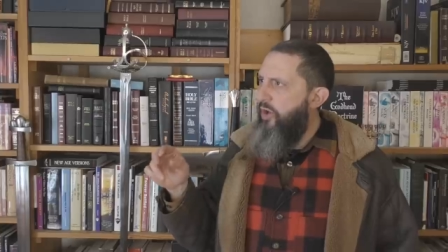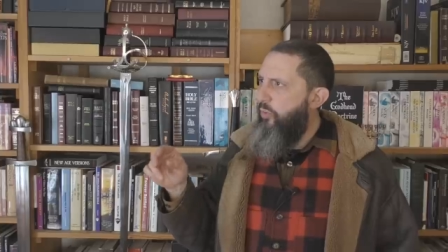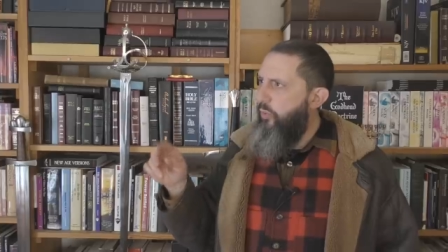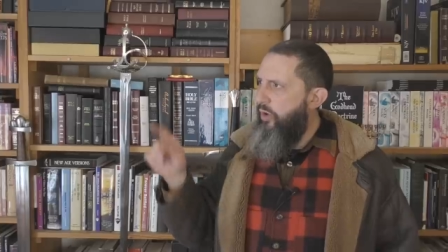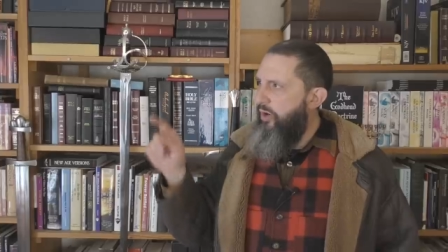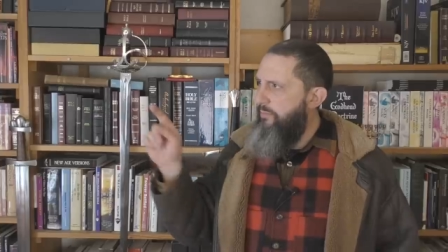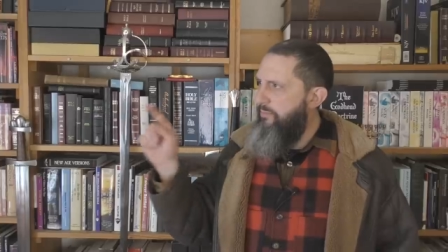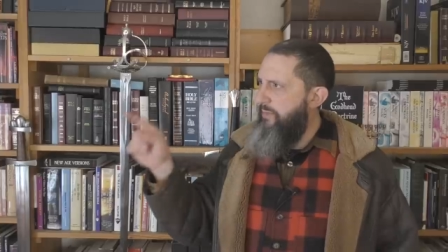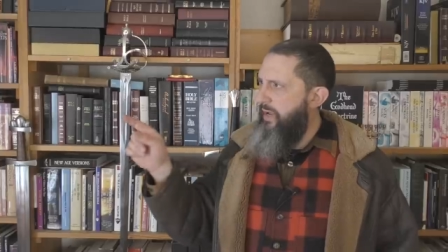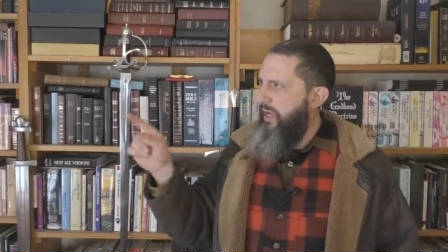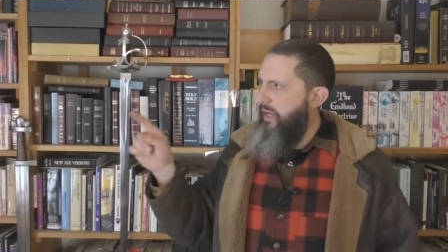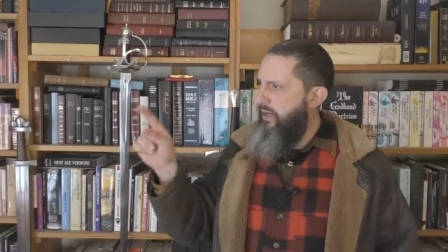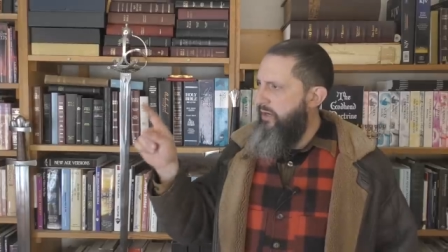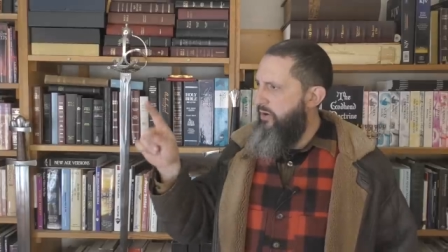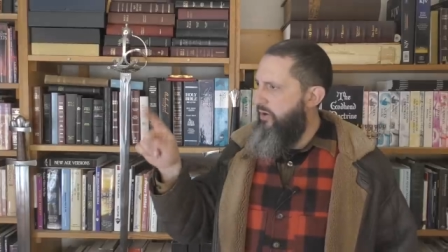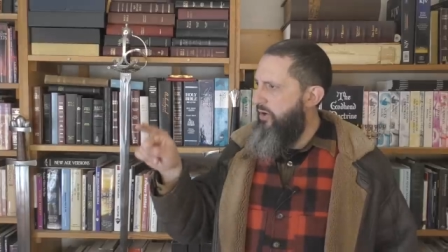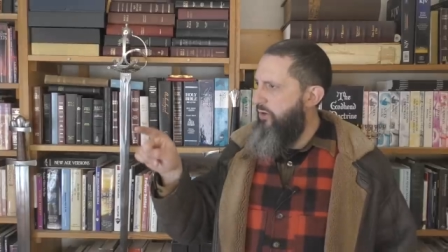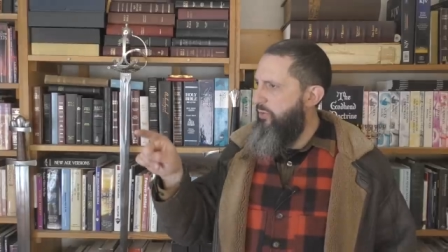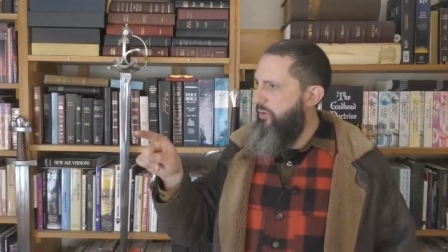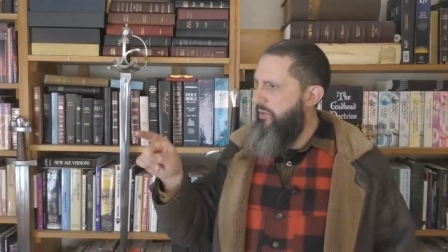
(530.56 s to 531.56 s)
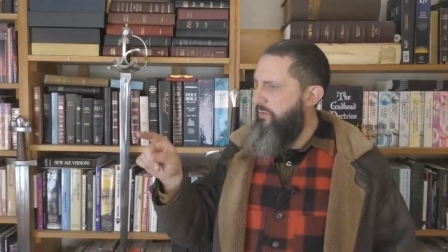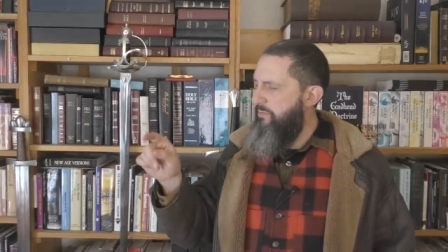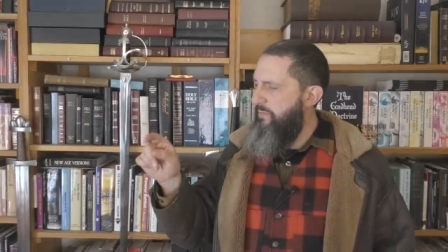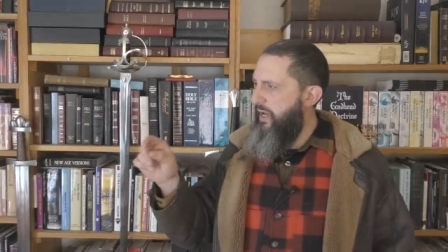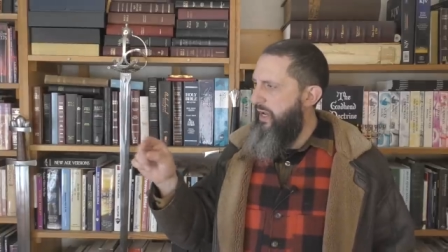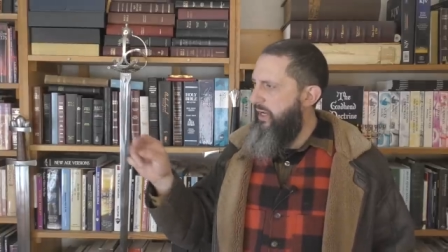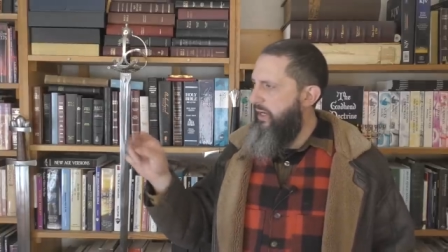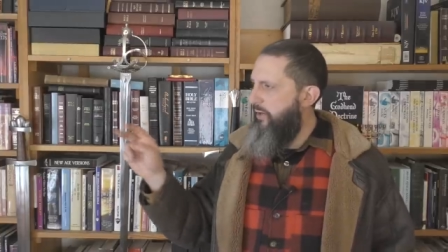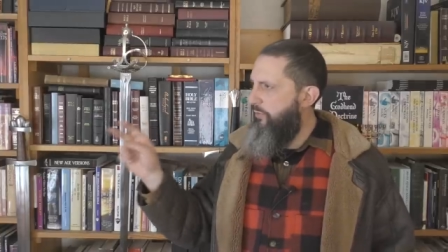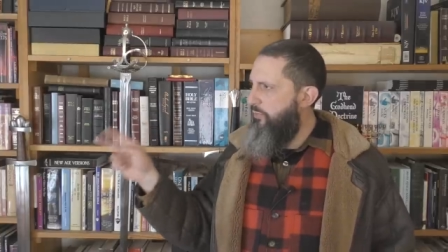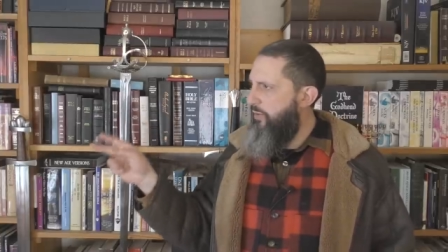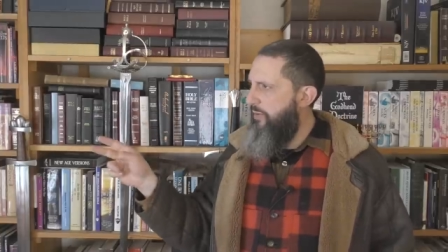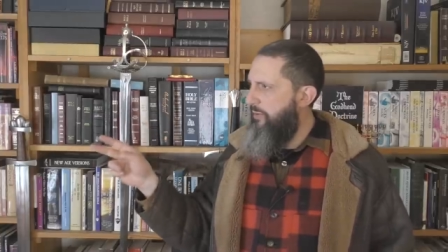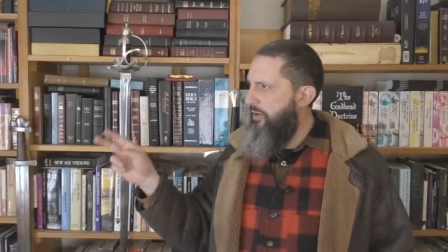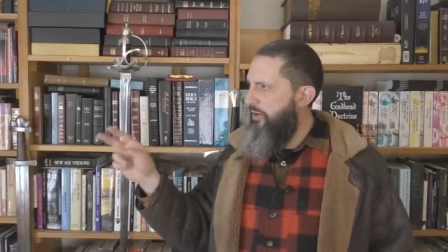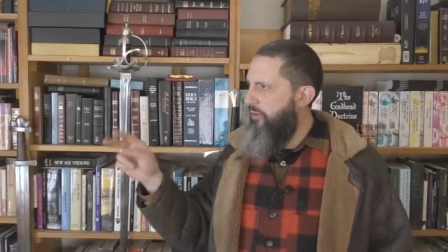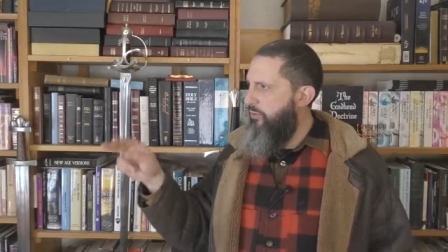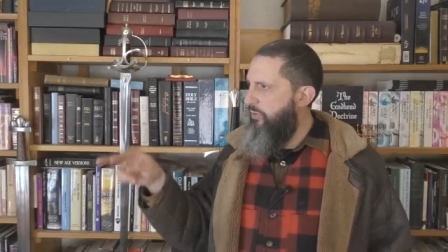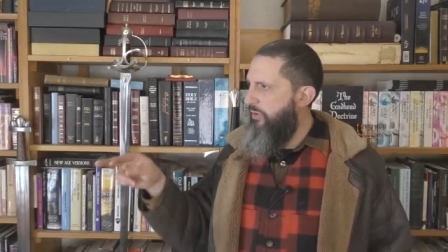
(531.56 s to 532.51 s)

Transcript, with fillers: where men are with men and women are